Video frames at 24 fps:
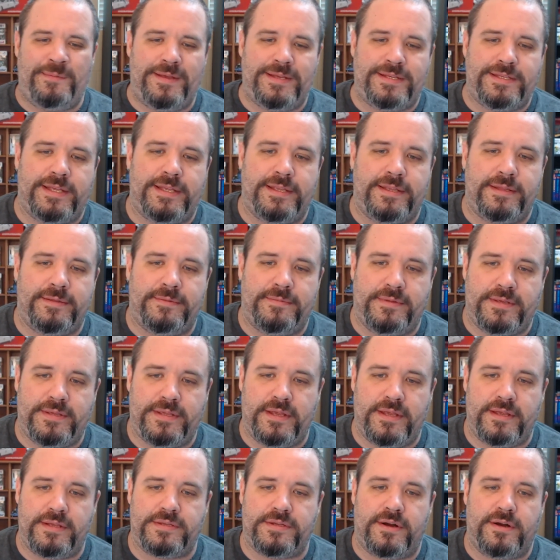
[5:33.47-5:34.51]
let me see
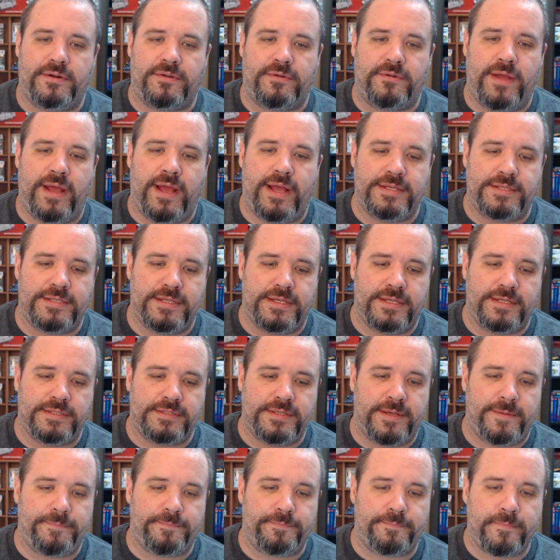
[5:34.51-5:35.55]
this article, how it
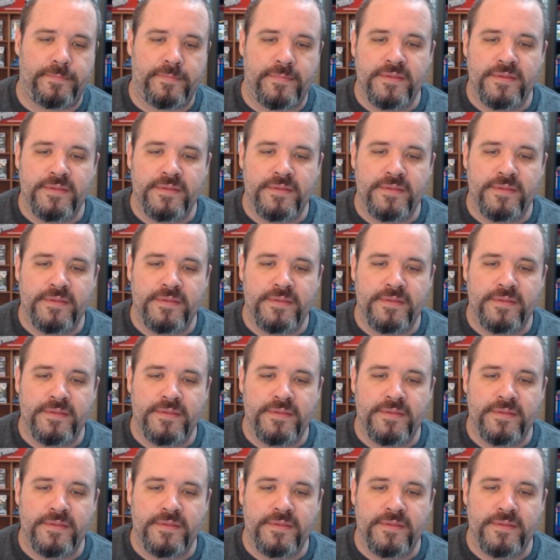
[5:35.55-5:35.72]
says that.